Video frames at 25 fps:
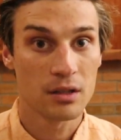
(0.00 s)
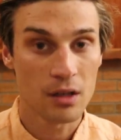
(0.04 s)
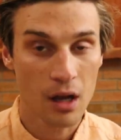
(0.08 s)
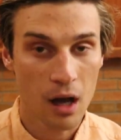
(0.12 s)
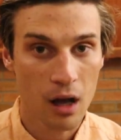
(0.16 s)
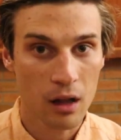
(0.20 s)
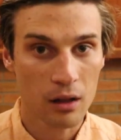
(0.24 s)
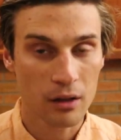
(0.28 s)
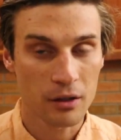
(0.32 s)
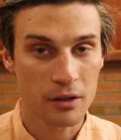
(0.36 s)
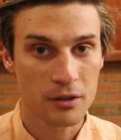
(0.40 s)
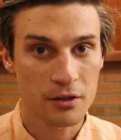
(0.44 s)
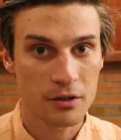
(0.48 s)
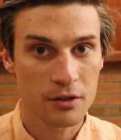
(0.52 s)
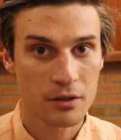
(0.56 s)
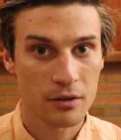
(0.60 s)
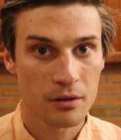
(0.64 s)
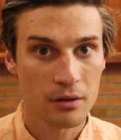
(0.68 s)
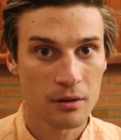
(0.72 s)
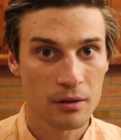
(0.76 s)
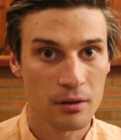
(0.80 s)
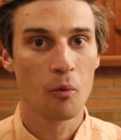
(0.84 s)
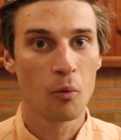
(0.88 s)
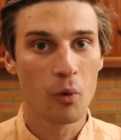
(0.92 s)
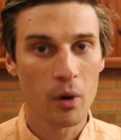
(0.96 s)

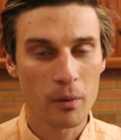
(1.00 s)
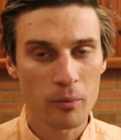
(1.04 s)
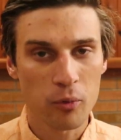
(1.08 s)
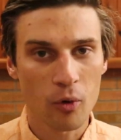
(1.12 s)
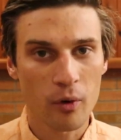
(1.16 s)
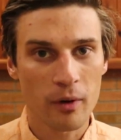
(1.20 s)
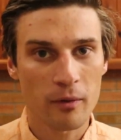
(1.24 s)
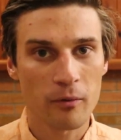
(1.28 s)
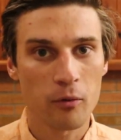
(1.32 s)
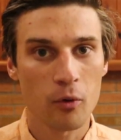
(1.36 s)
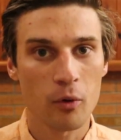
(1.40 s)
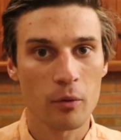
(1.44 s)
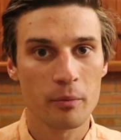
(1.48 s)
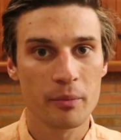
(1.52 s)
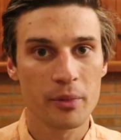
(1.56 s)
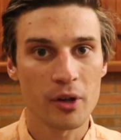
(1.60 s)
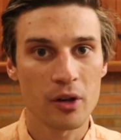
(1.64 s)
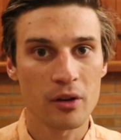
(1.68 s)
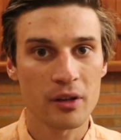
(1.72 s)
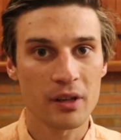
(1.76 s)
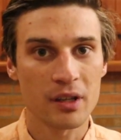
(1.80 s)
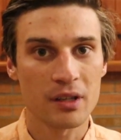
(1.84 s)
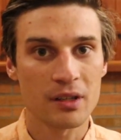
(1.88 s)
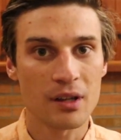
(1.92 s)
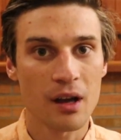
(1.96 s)
$1.4
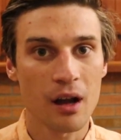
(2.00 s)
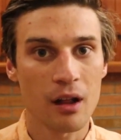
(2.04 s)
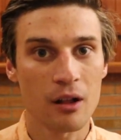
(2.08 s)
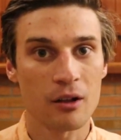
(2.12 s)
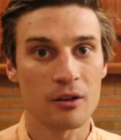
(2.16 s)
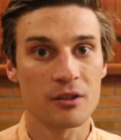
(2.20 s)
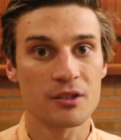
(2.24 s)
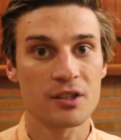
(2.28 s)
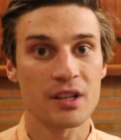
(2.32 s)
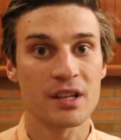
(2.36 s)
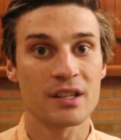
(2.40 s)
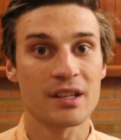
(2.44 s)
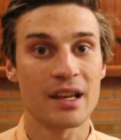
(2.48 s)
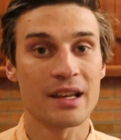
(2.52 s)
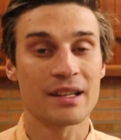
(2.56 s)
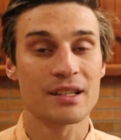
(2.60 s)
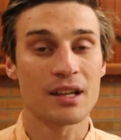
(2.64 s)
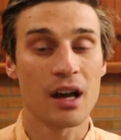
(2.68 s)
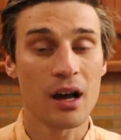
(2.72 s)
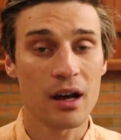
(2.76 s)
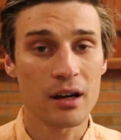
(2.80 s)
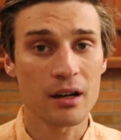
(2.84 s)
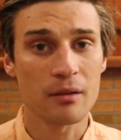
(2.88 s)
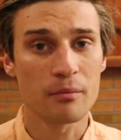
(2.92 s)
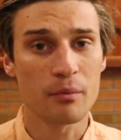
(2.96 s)
billion is a
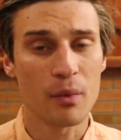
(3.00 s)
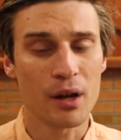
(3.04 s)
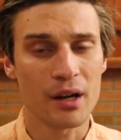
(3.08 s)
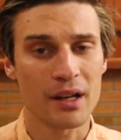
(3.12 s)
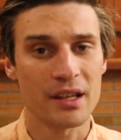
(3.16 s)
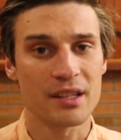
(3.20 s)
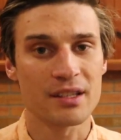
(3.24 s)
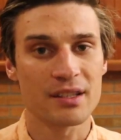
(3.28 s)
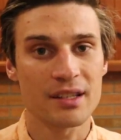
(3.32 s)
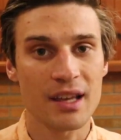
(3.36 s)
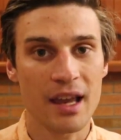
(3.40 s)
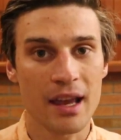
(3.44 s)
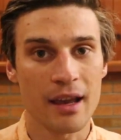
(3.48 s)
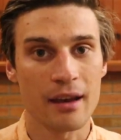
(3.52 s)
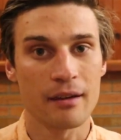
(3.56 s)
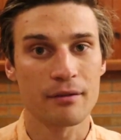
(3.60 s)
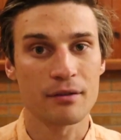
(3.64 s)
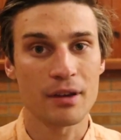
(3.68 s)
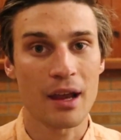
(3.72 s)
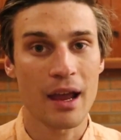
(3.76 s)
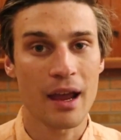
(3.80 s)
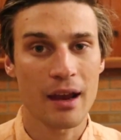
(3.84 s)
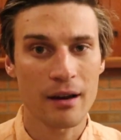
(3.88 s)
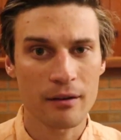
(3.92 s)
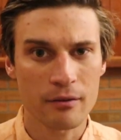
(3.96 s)
ton of money
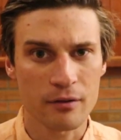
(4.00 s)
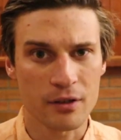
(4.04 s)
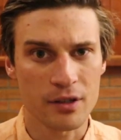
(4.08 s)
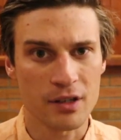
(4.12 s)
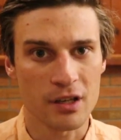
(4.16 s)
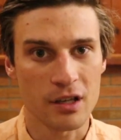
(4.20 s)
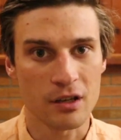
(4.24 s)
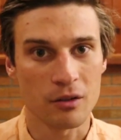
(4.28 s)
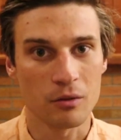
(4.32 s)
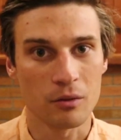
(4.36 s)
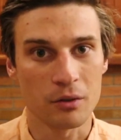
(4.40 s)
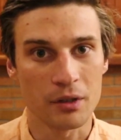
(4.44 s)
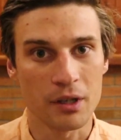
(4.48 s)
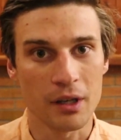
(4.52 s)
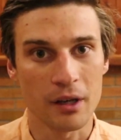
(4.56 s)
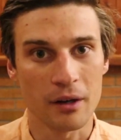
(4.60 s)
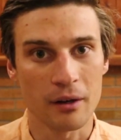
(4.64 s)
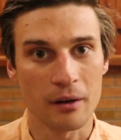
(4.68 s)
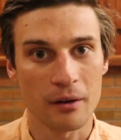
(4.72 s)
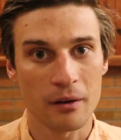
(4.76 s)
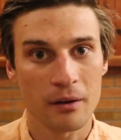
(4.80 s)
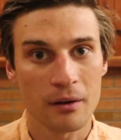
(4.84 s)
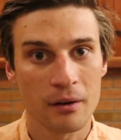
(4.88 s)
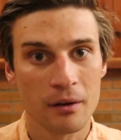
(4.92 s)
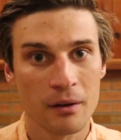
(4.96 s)
saved every single
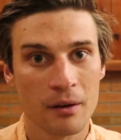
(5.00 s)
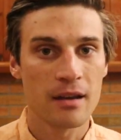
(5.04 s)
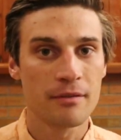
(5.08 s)
year.